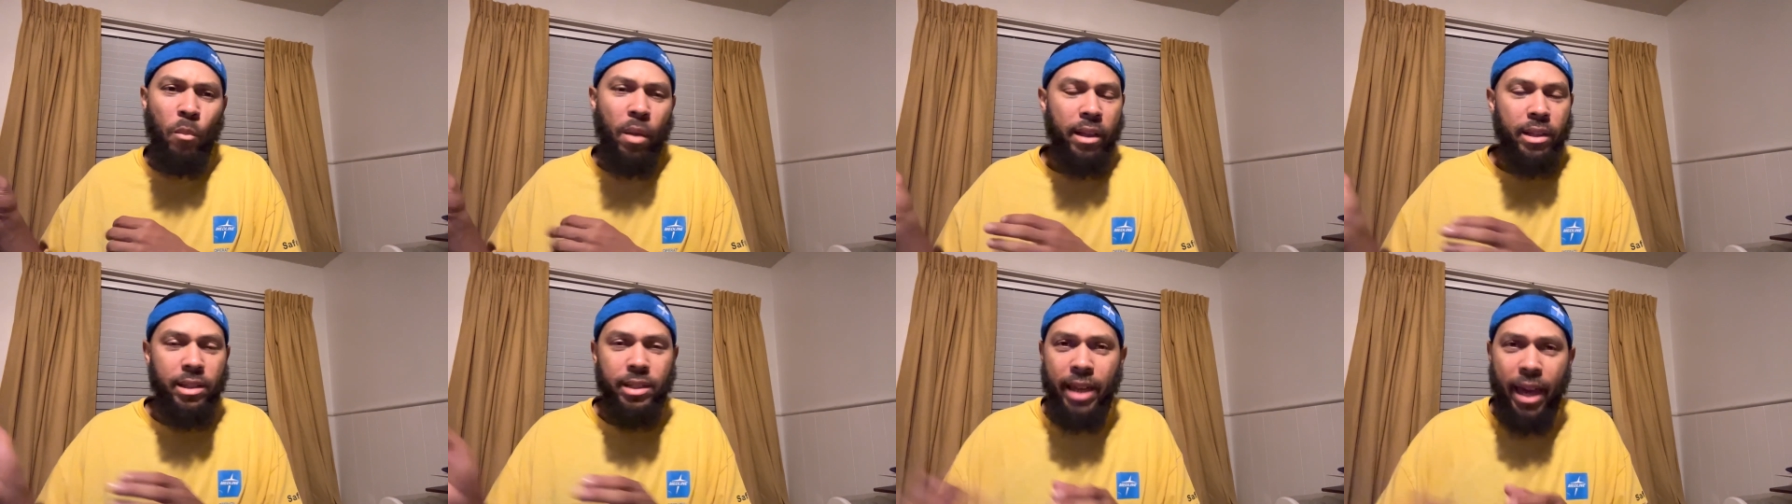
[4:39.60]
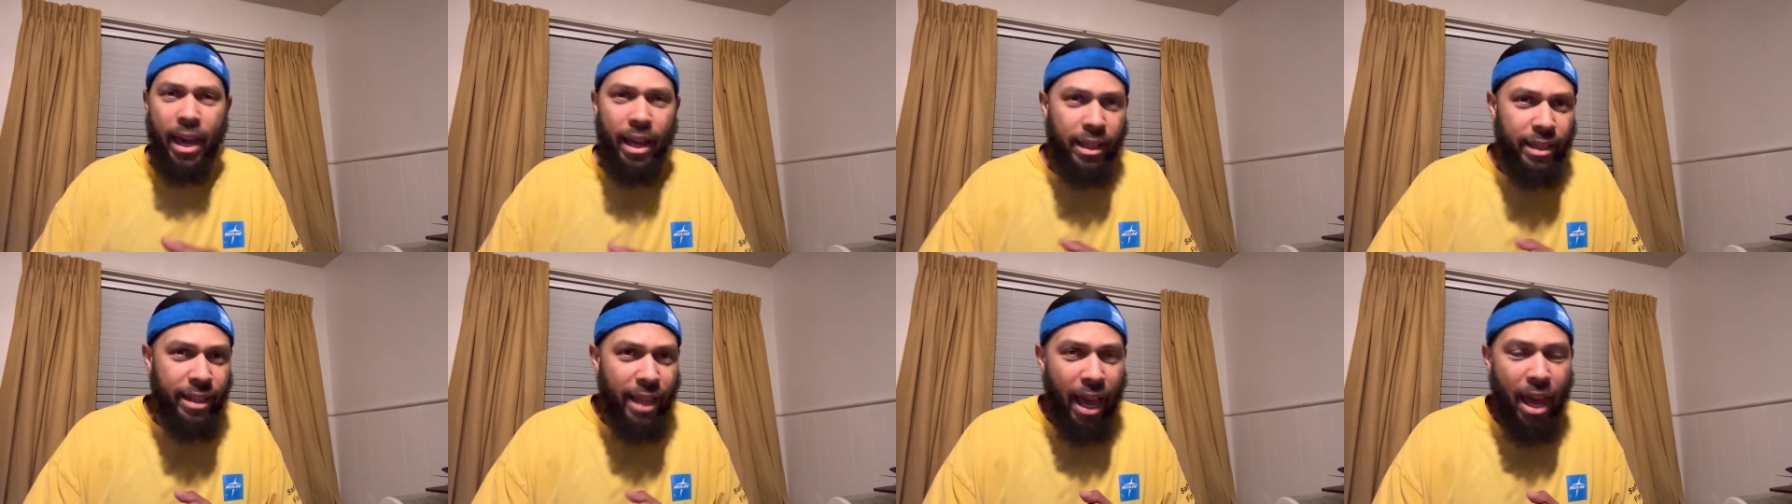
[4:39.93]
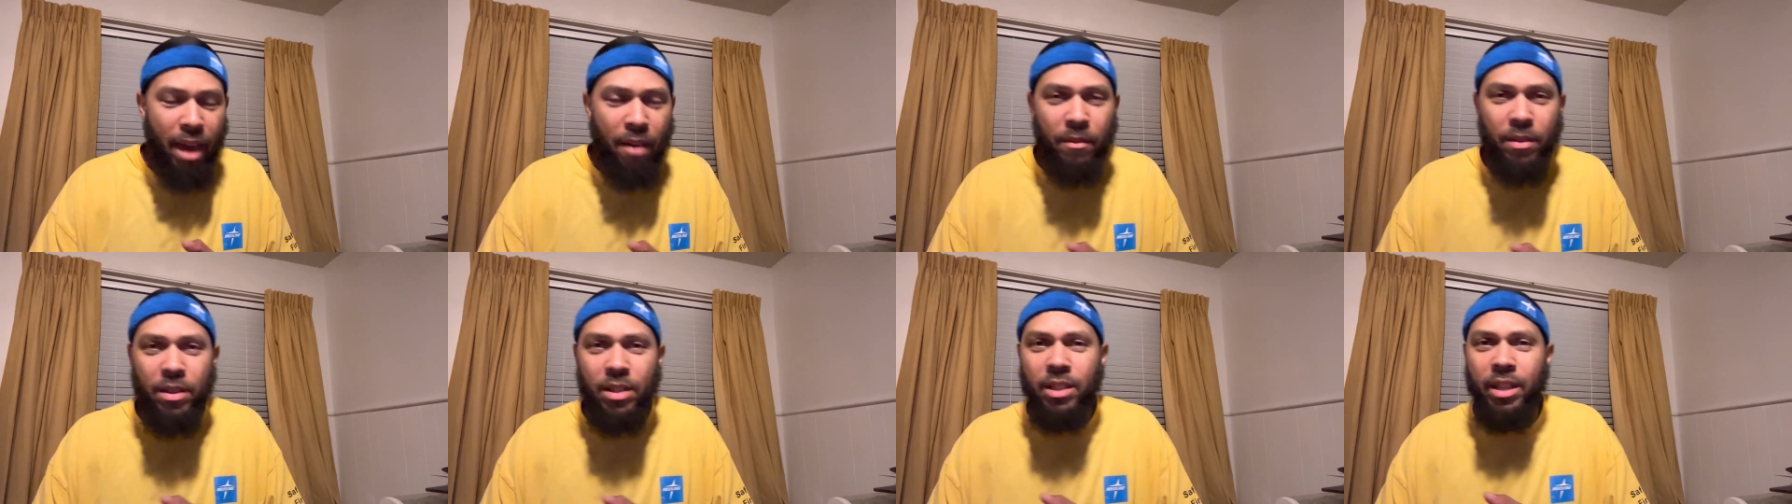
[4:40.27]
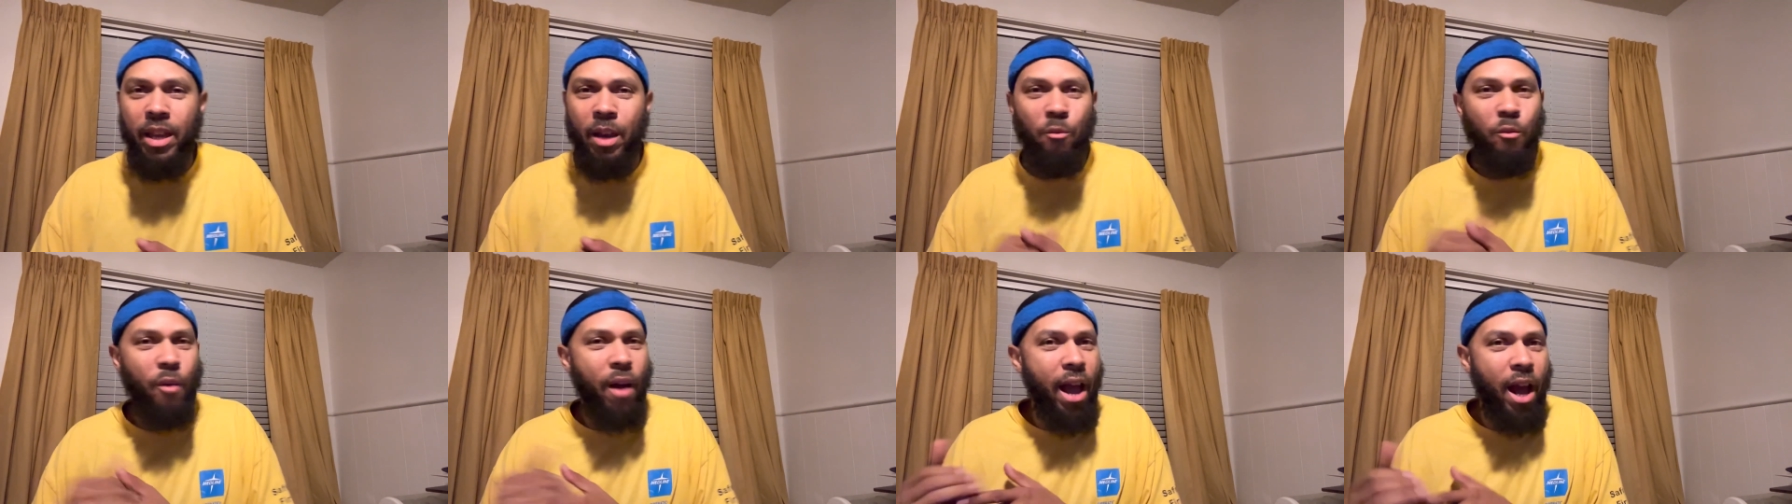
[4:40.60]
Tank Davis
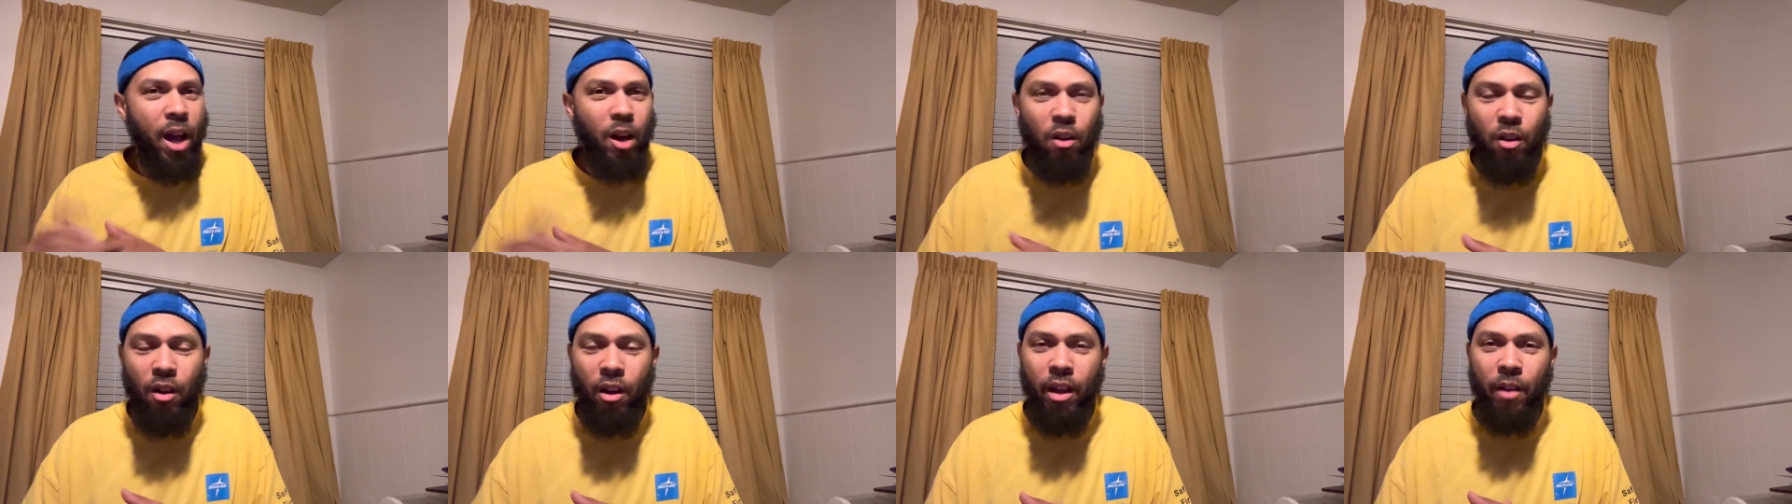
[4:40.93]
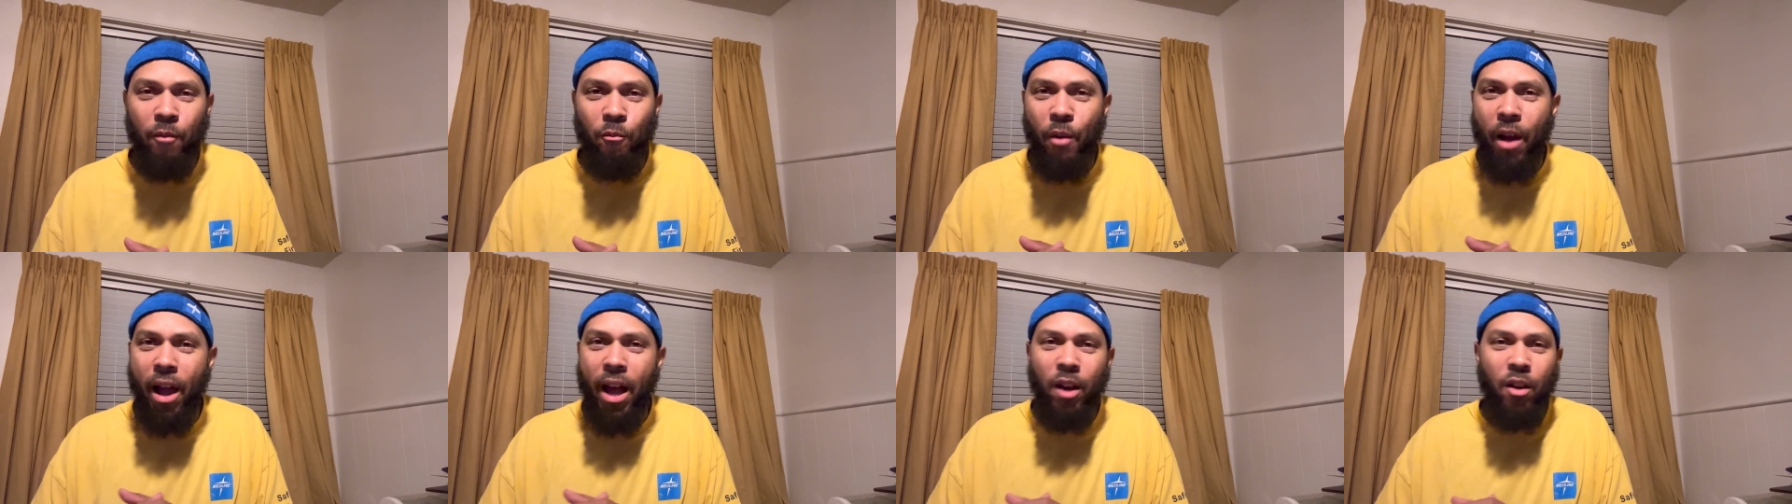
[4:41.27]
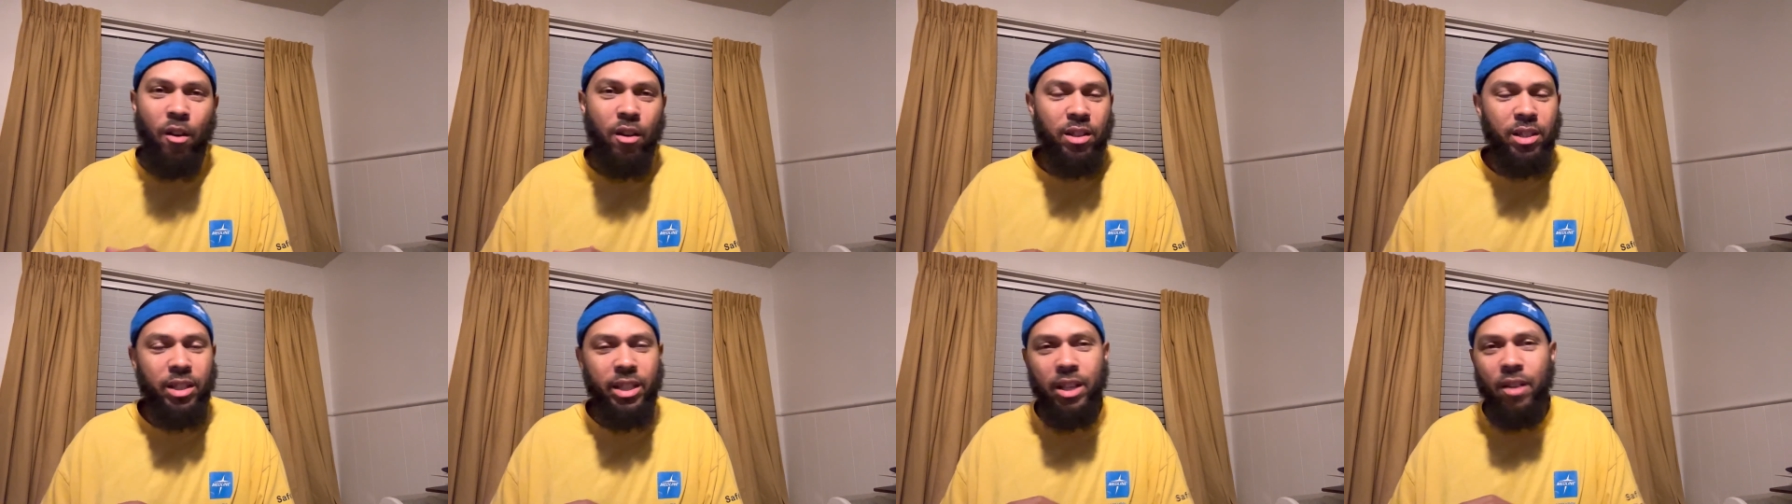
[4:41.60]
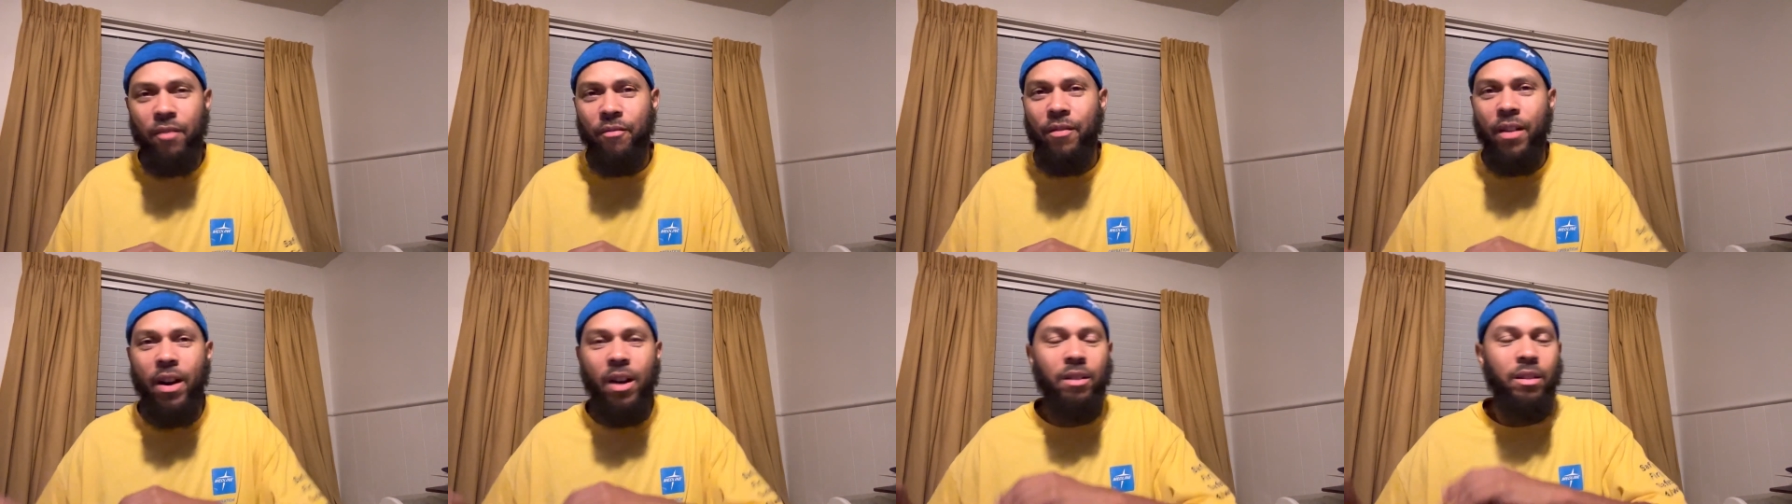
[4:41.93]
and Ryan Garcia
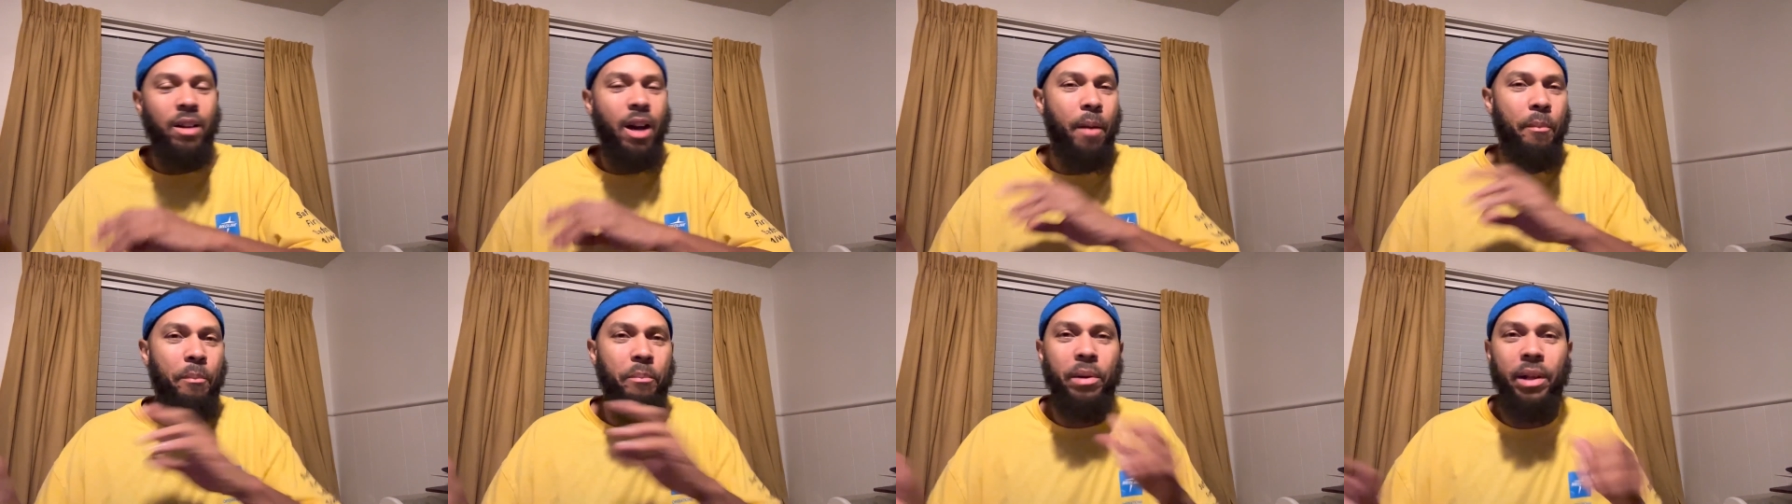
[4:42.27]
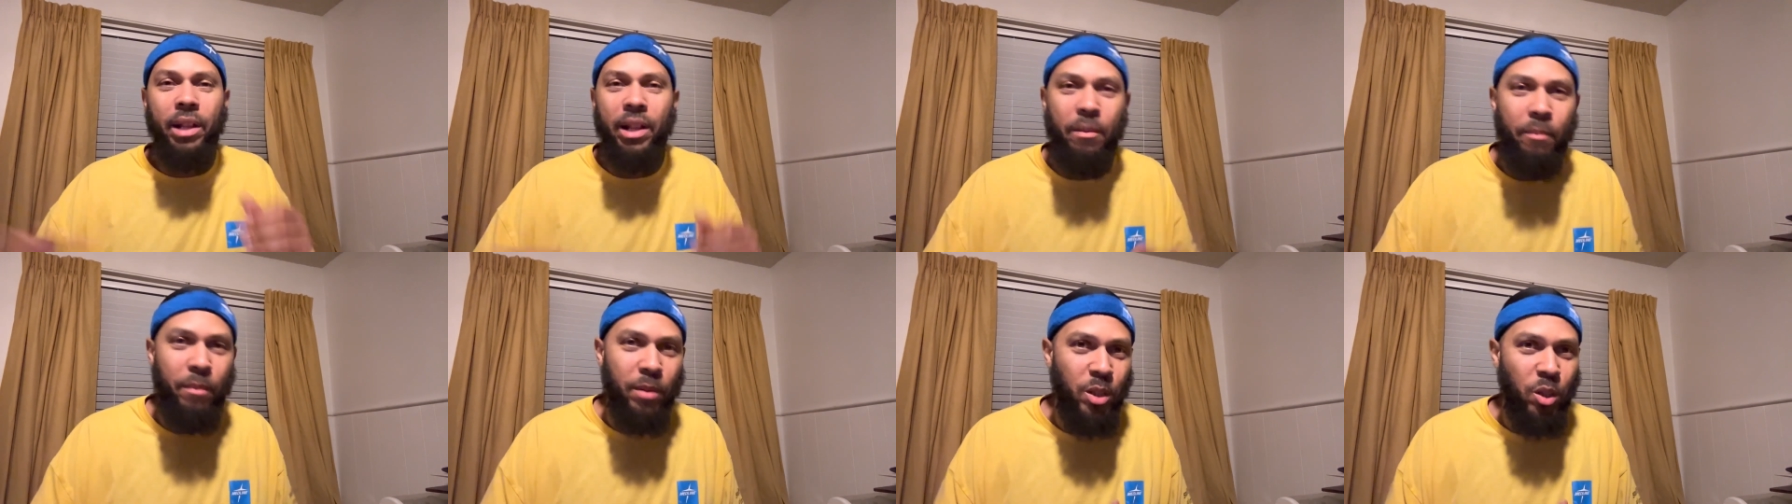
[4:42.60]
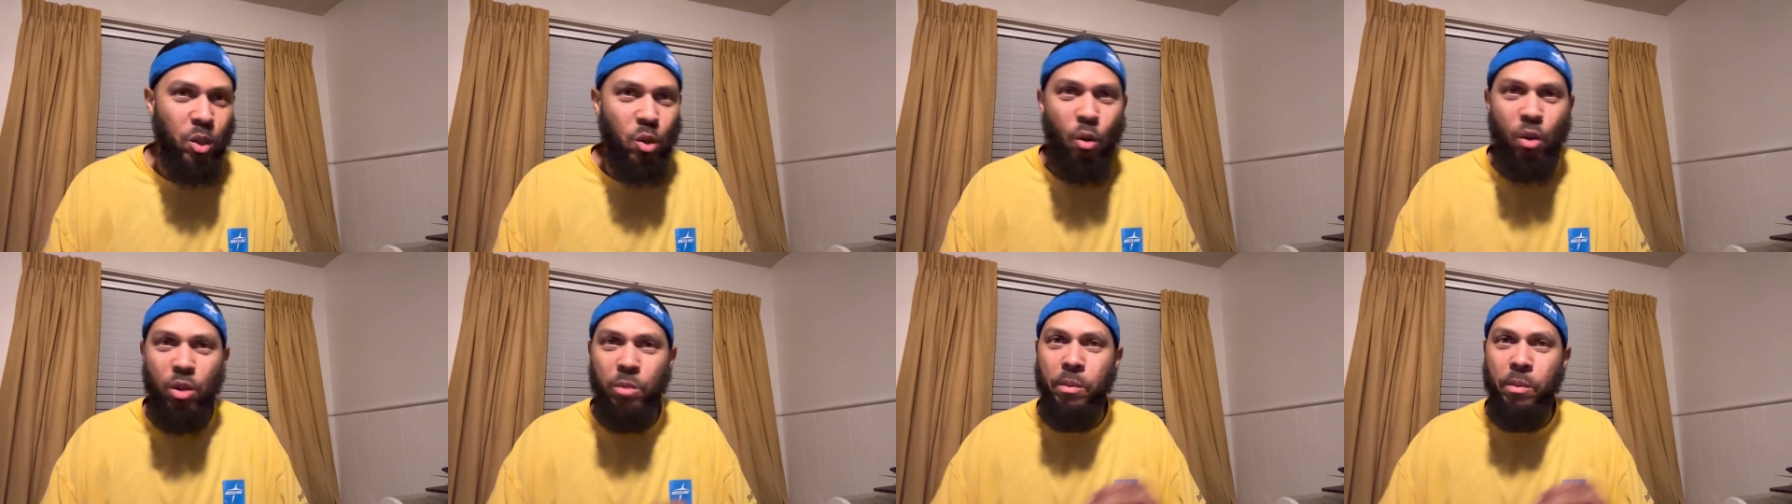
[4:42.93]
fought, I put it in my stories.